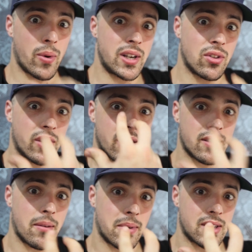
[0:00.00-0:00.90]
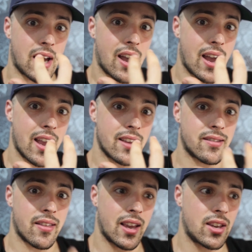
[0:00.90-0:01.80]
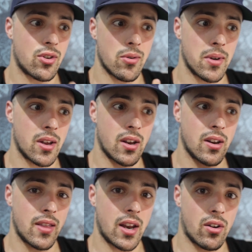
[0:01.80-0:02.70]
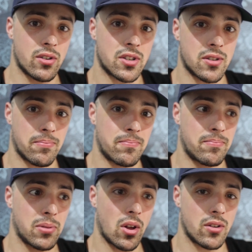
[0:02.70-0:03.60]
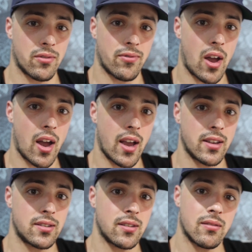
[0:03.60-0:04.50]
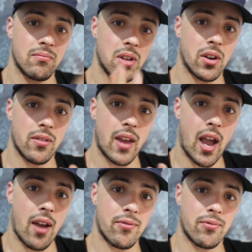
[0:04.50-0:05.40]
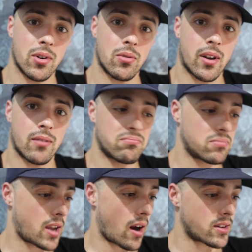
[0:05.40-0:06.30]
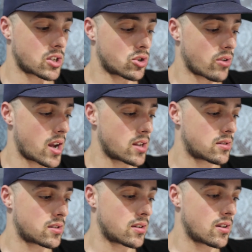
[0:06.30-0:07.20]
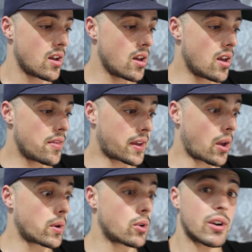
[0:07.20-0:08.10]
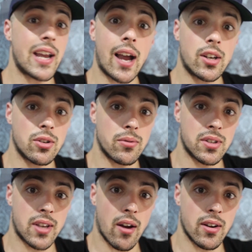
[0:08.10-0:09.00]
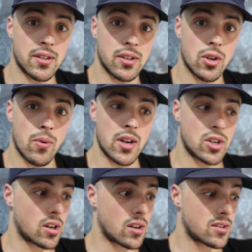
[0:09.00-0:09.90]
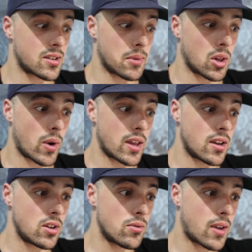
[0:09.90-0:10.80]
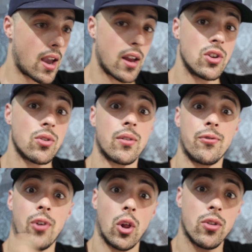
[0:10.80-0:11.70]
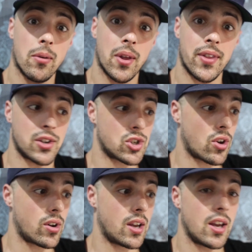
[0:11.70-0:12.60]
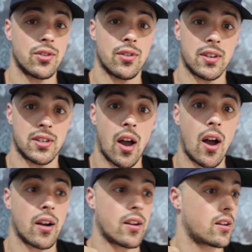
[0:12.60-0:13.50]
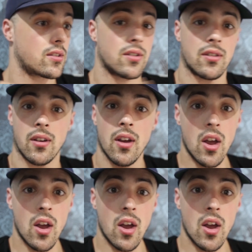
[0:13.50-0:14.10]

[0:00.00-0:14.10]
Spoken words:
when you look into someone's eyes that they're human and they're not just a plot device, and, you know, they have real character traits, and they're going to react to a scary situation in a similar way that you can follow them on their journey into the dark and into the